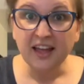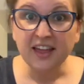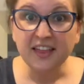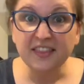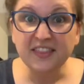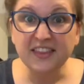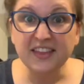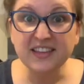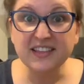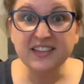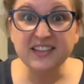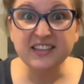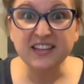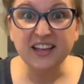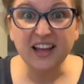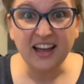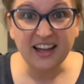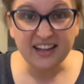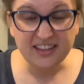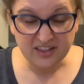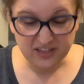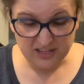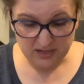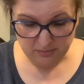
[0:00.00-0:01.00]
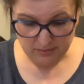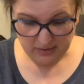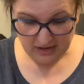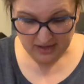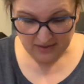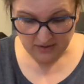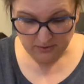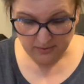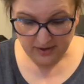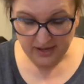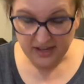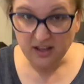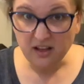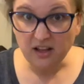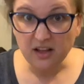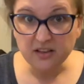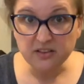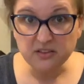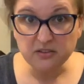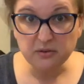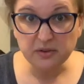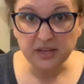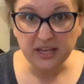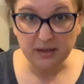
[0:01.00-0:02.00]
This onion, by the way,
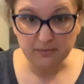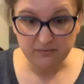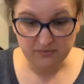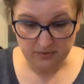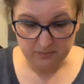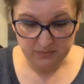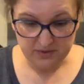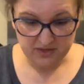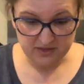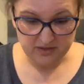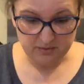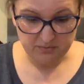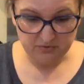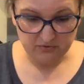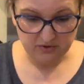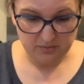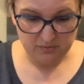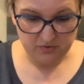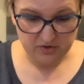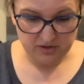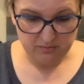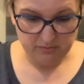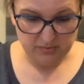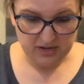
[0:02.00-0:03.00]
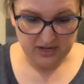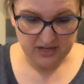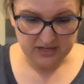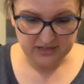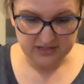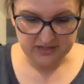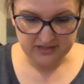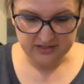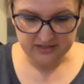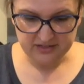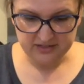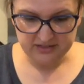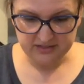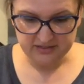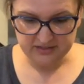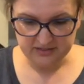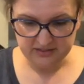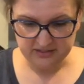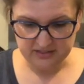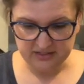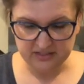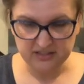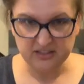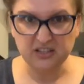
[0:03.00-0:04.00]
also came from the subscription box.
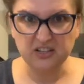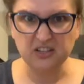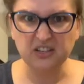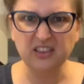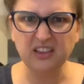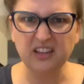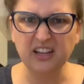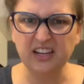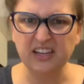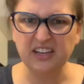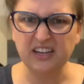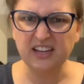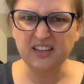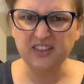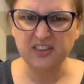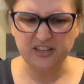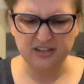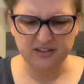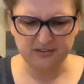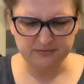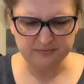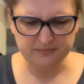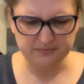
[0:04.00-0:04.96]
It's a good looking onion.